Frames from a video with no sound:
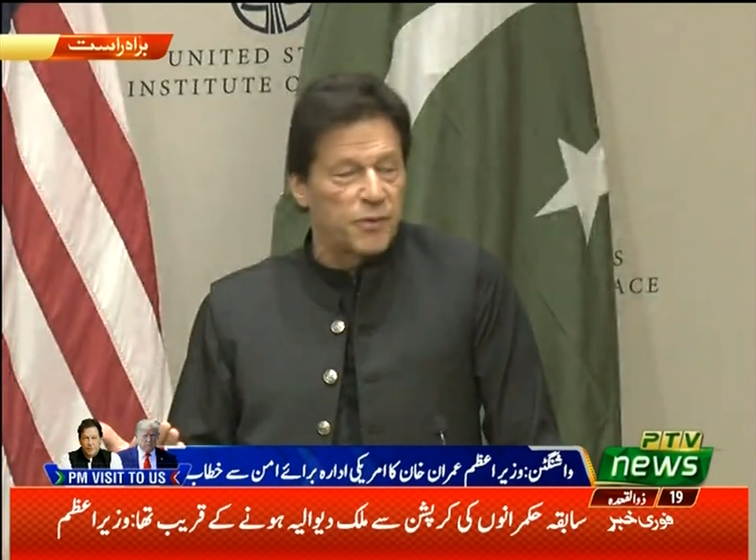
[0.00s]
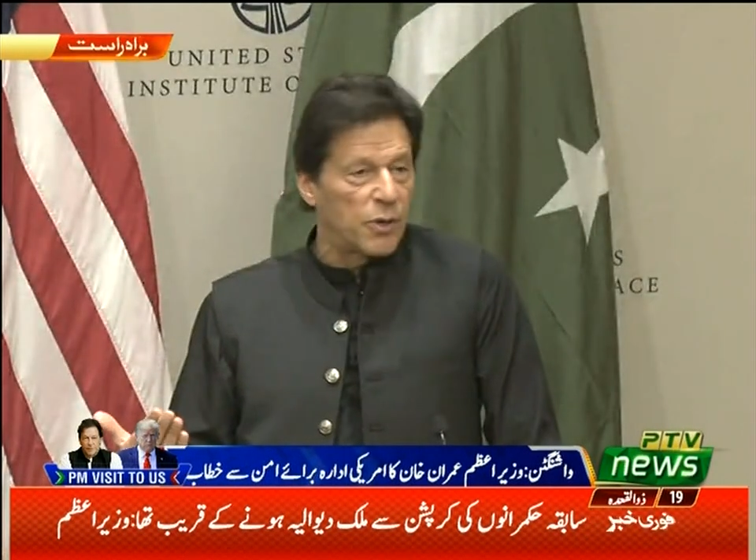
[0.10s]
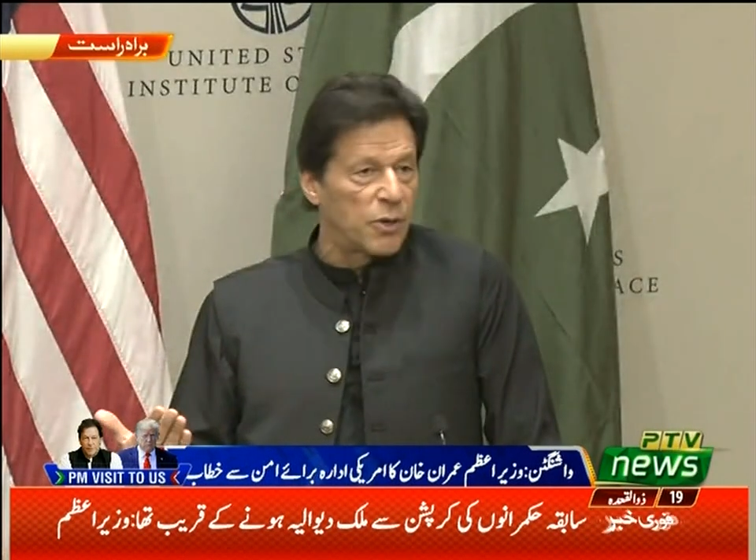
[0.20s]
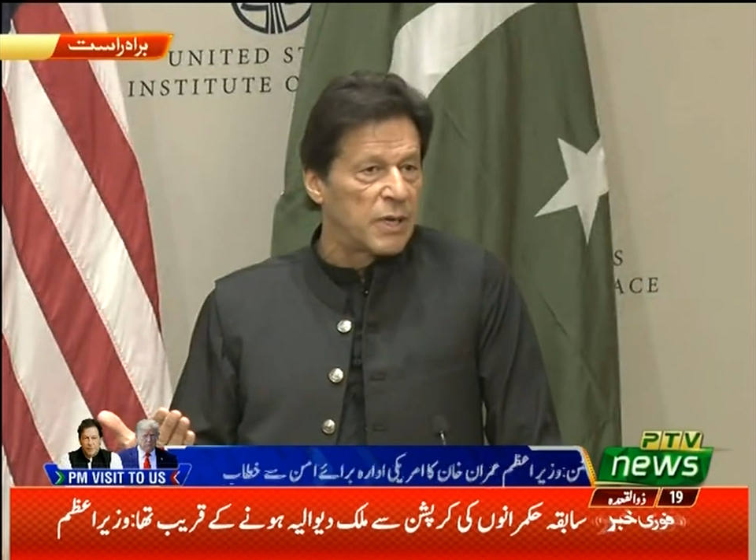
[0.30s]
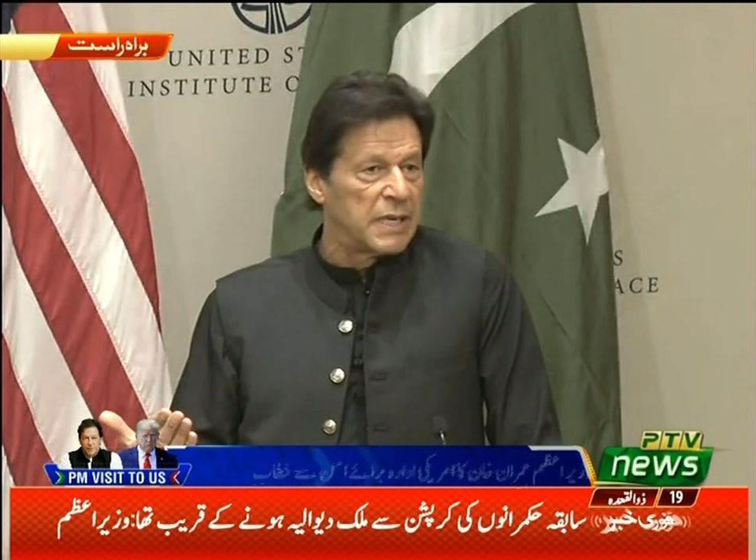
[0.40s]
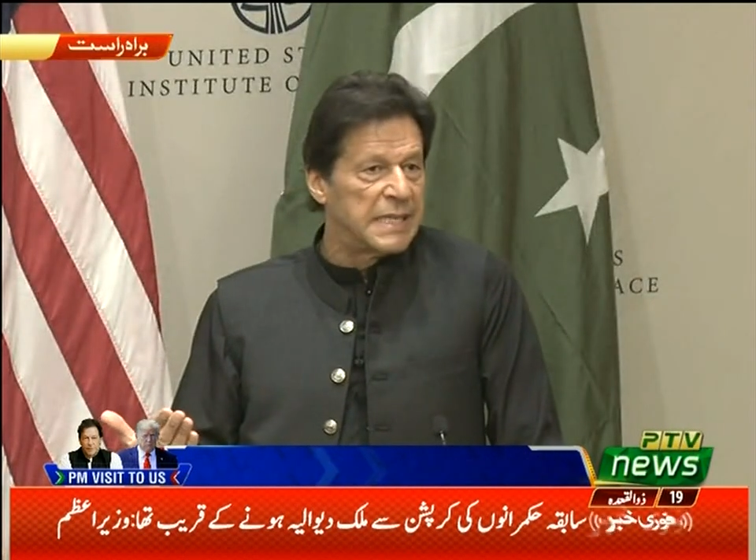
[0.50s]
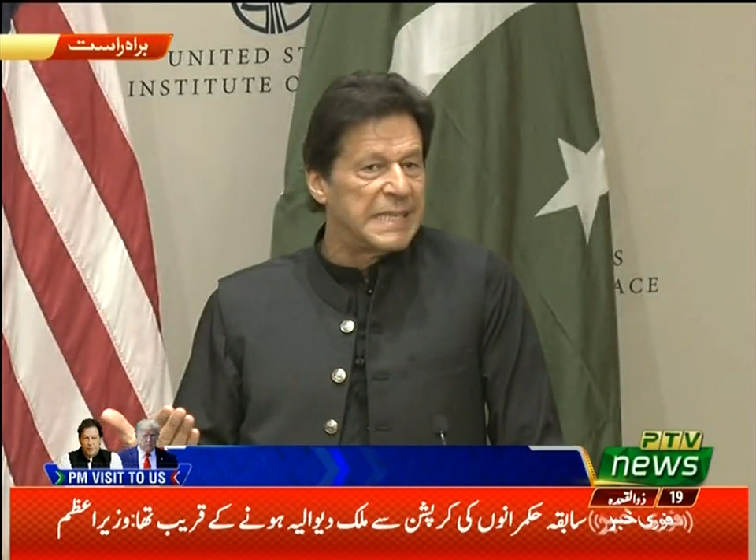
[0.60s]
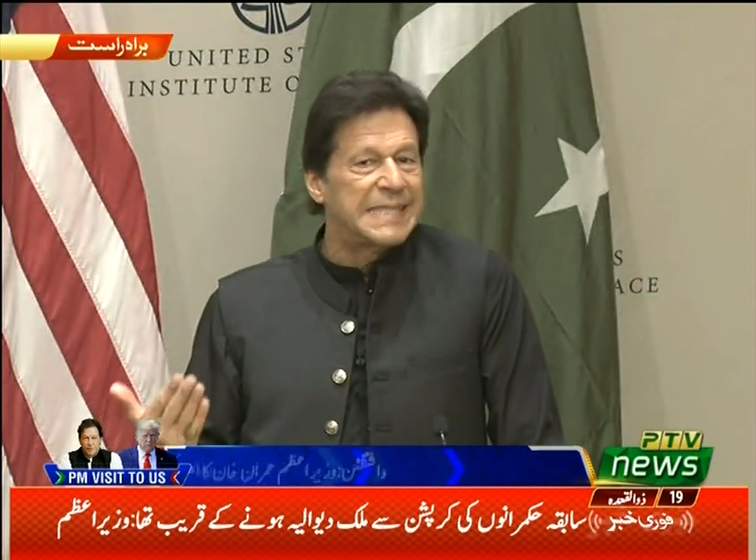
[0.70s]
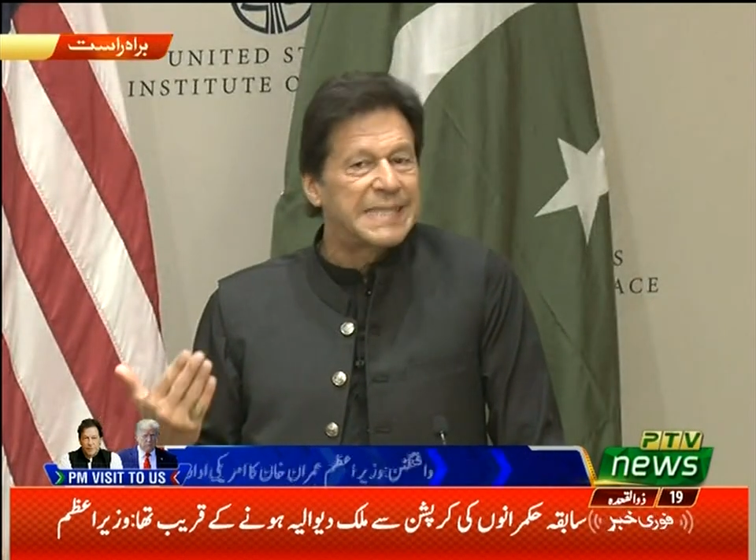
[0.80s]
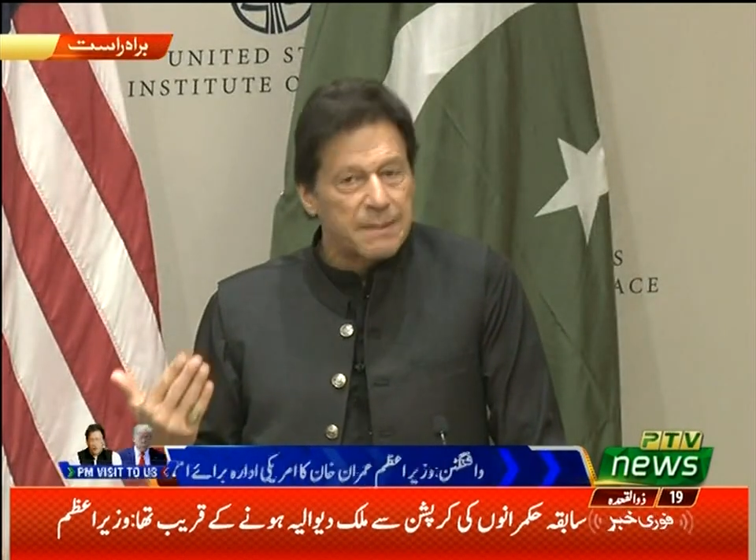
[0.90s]
all,
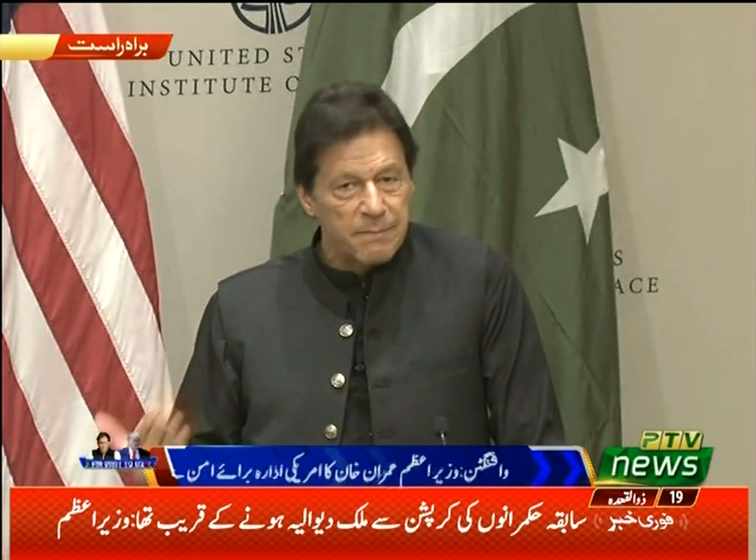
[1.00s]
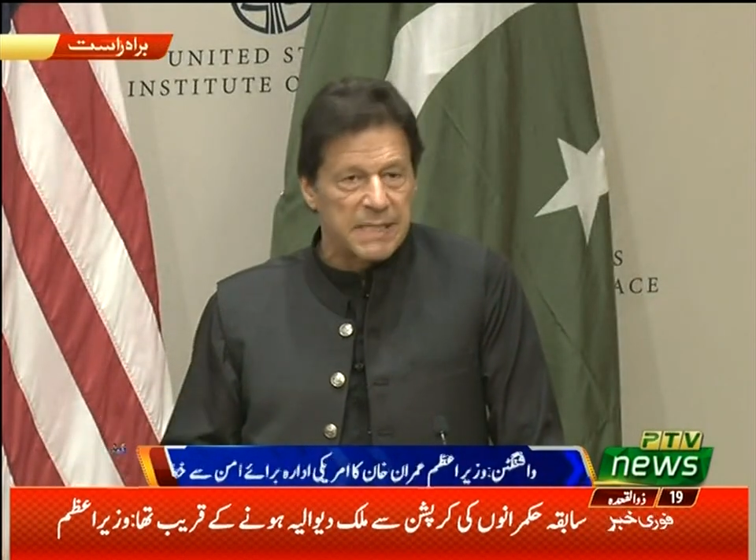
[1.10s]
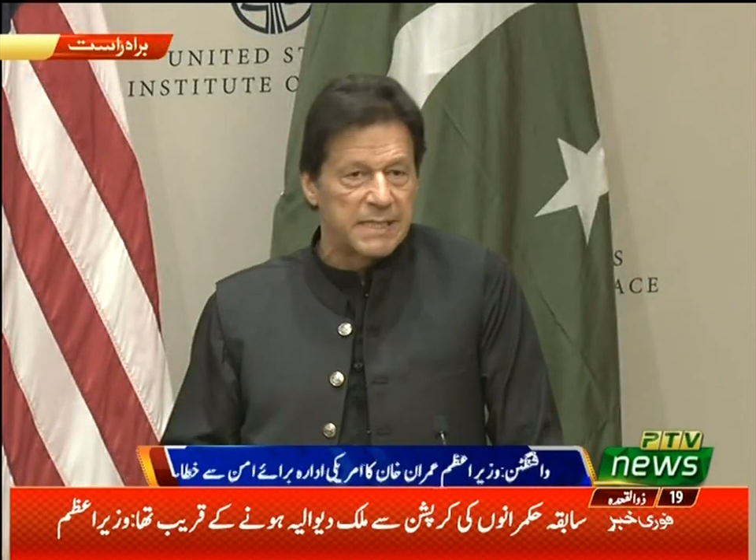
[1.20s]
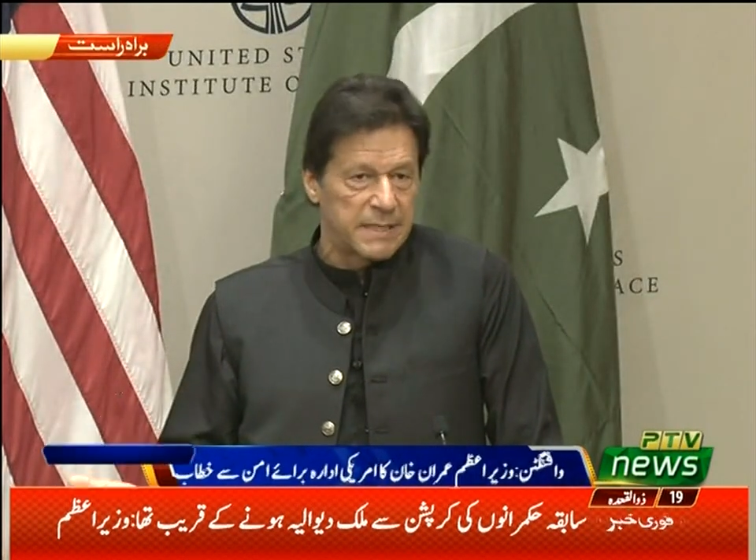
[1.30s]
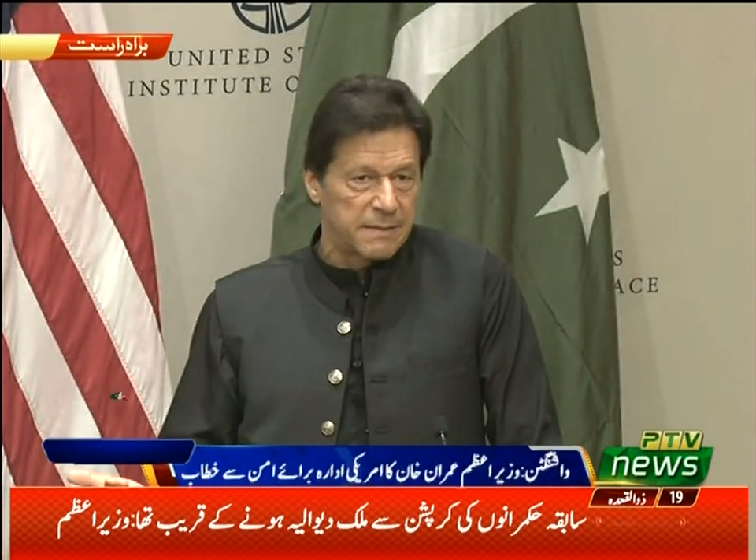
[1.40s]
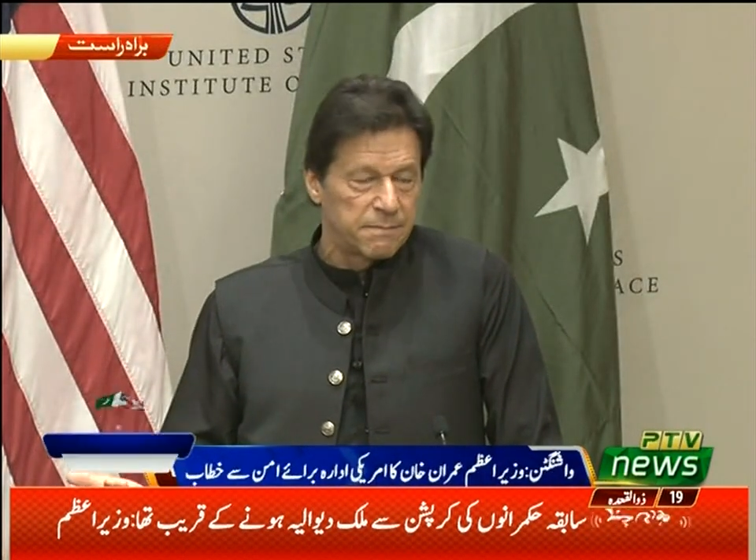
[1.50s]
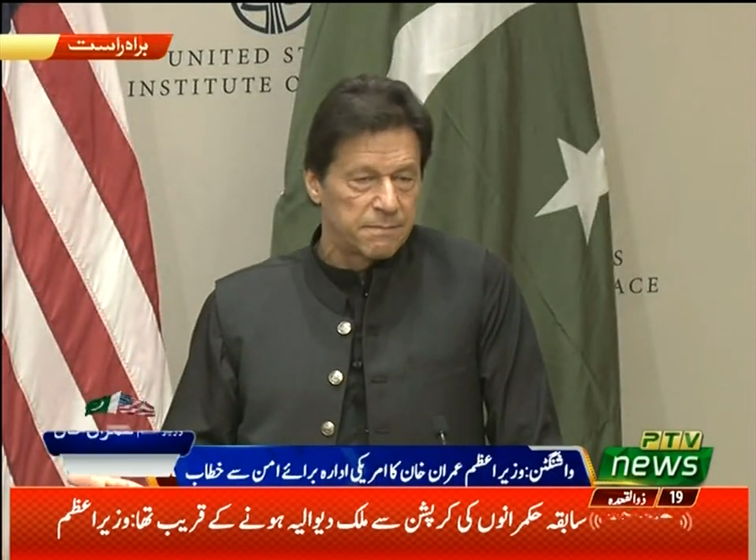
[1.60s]
needs stability.